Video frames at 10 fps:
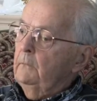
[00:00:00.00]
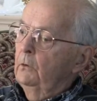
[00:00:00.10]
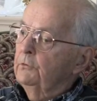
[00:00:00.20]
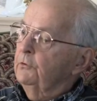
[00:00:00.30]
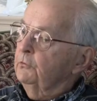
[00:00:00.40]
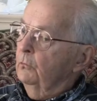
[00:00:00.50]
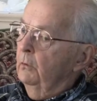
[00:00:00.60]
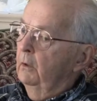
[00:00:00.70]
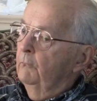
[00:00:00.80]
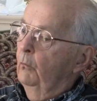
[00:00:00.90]
there's a
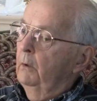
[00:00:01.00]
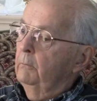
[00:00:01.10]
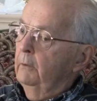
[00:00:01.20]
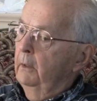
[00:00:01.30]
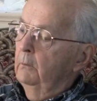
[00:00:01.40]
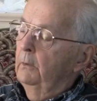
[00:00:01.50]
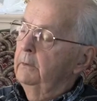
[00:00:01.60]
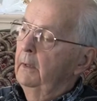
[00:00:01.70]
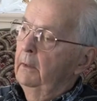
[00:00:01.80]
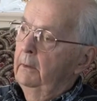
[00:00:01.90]
story of one plane
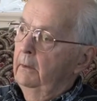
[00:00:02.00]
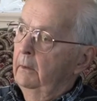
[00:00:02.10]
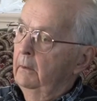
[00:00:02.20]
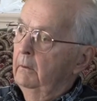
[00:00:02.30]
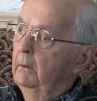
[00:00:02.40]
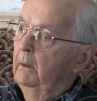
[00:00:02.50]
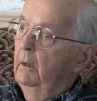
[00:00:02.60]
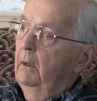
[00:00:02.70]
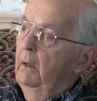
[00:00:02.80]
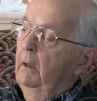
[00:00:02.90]
went down in there,
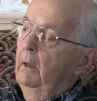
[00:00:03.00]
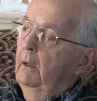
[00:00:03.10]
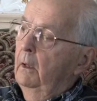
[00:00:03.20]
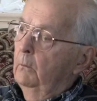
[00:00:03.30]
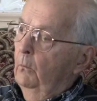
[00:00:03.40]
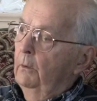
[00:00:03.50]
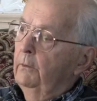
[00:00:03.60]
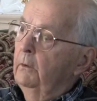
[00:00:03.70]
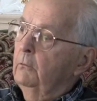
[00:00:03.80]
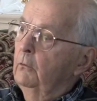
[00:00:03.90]
and one
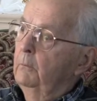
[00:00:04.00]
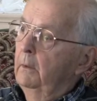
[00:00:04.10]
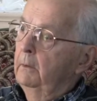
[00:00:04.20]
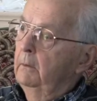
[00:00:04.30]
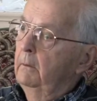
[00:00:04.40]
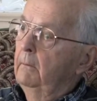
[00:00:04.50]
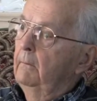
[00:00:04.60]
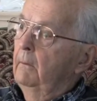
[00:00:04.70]
of the crewmen